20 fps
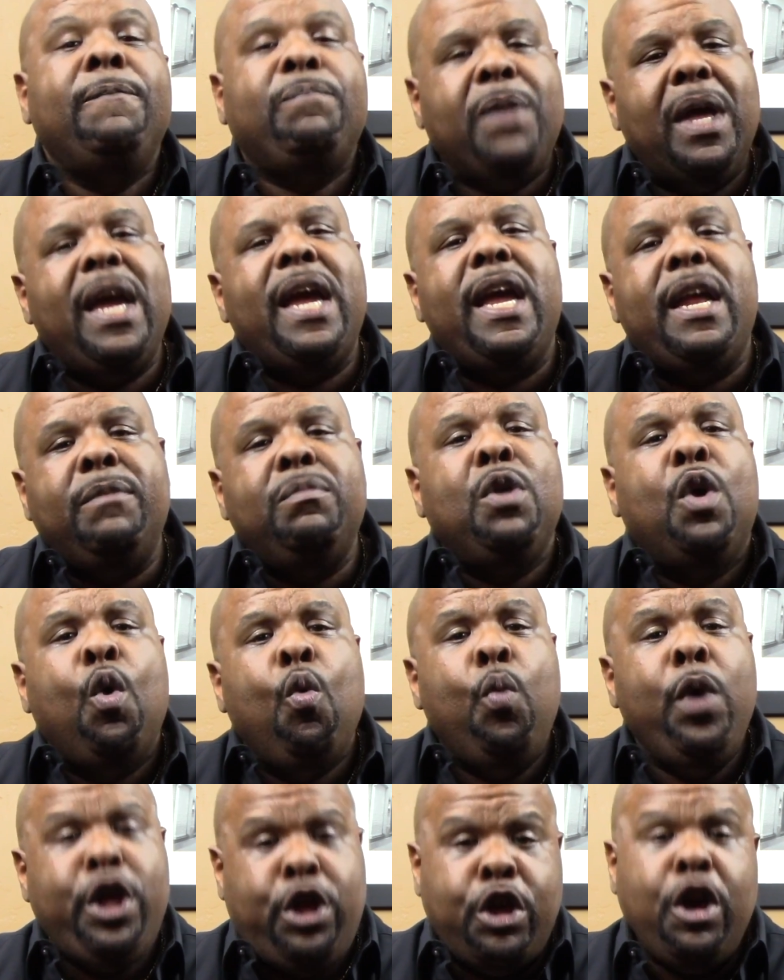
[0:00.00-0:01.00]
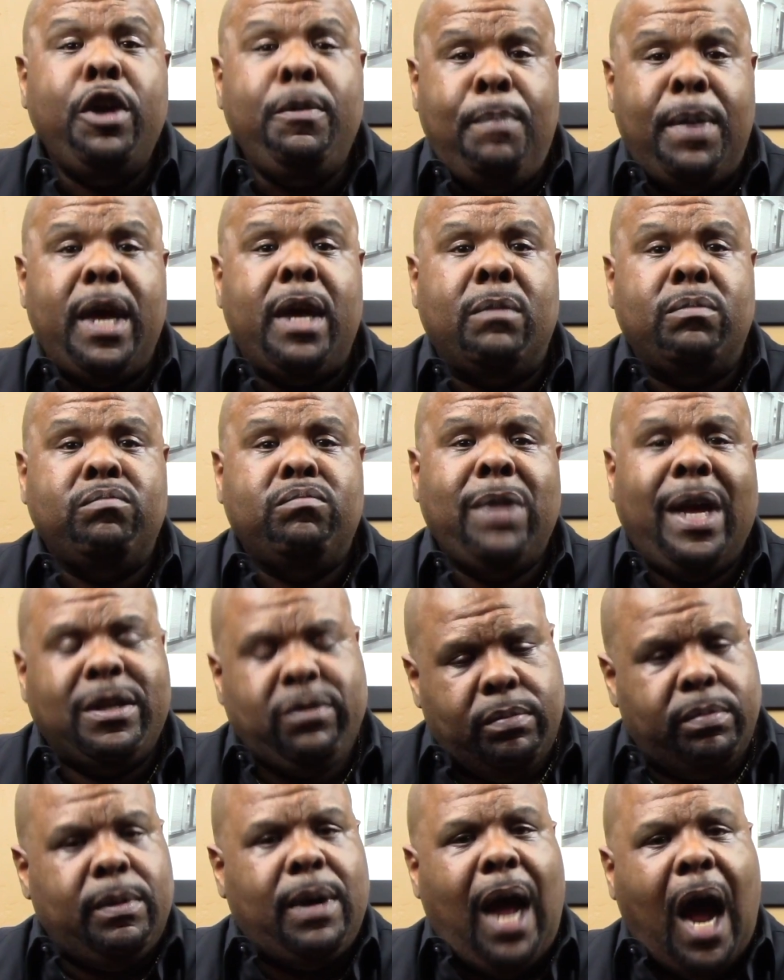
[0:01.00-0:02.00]
And we should be.
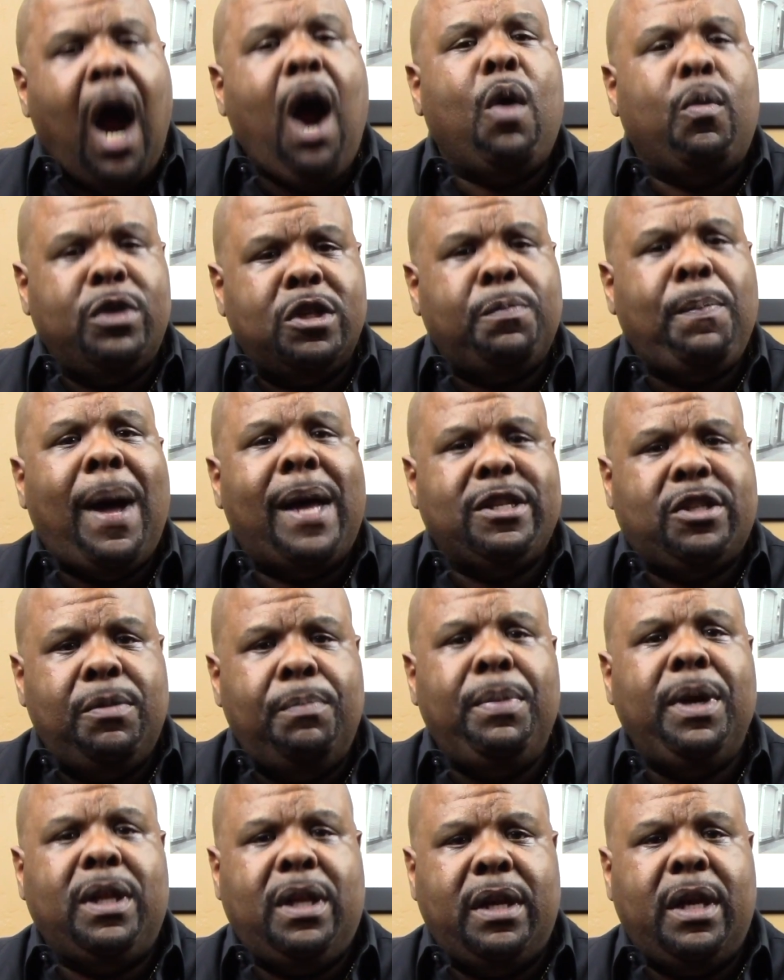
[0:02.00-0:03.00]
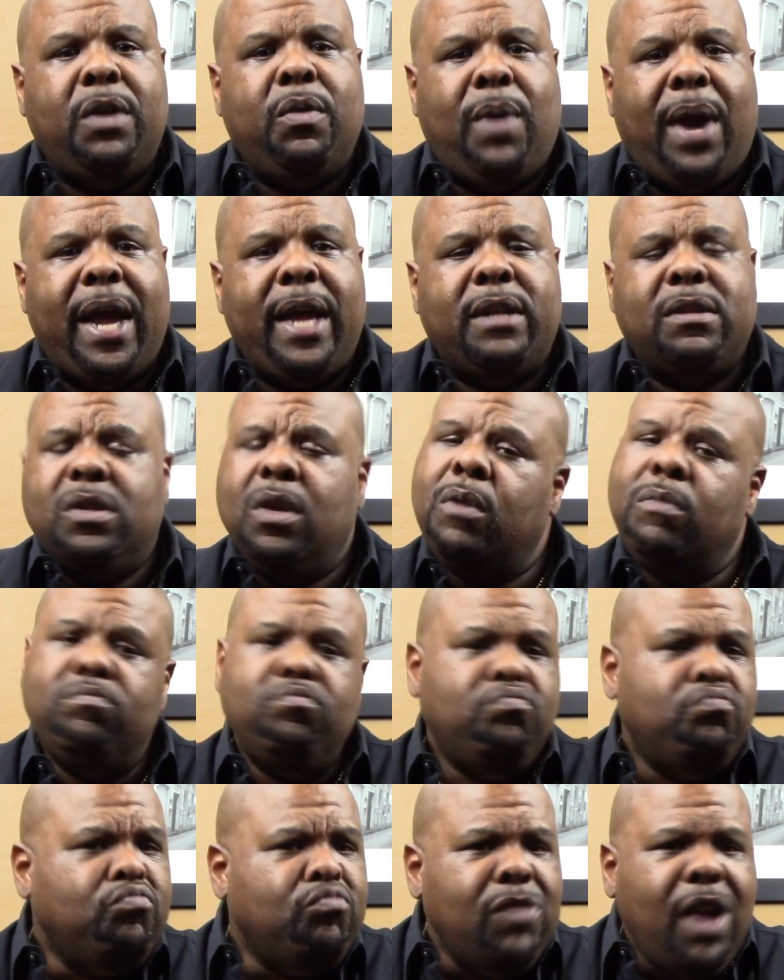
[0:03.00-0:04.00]
That's our responsibility, right? So
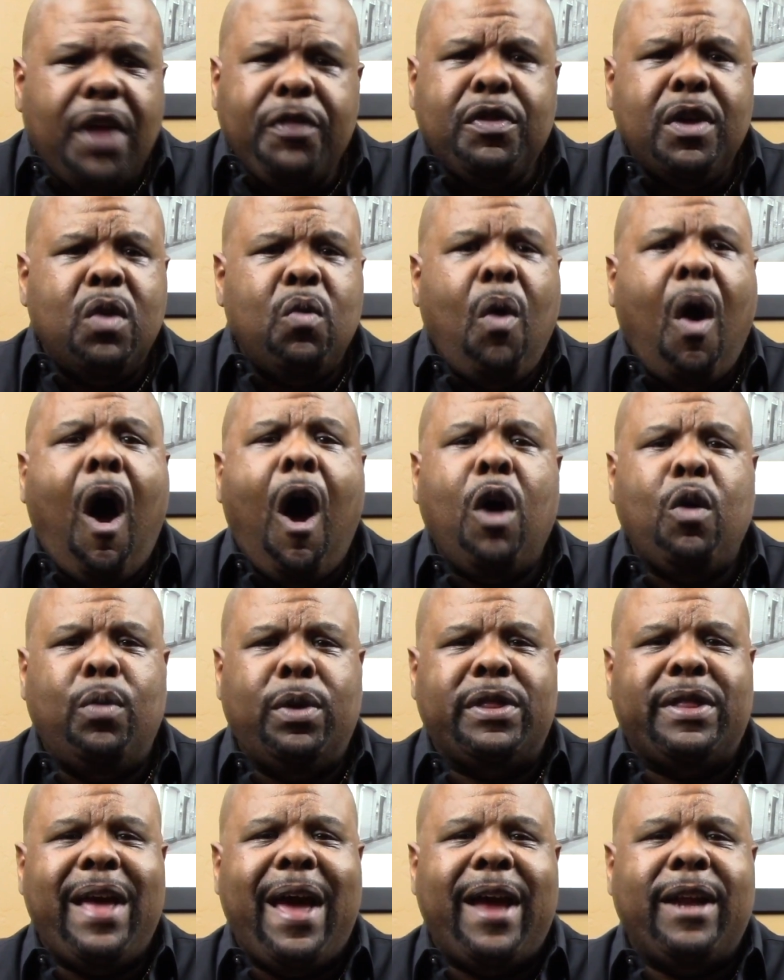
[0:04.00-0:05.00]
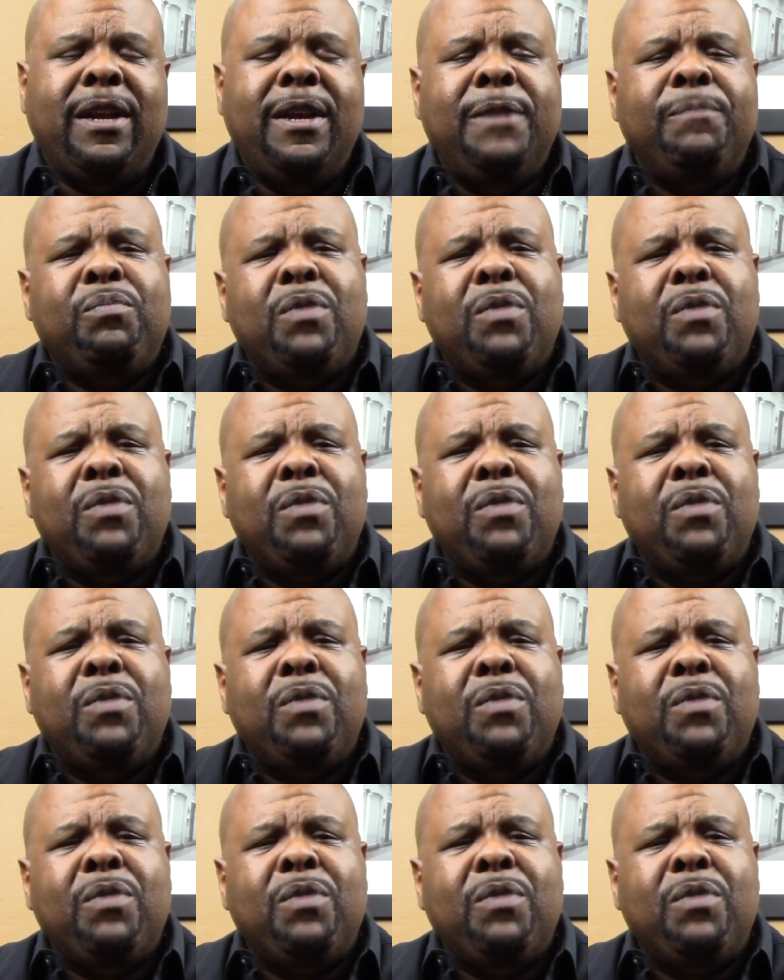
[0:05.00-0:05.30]
nothing wrong with that.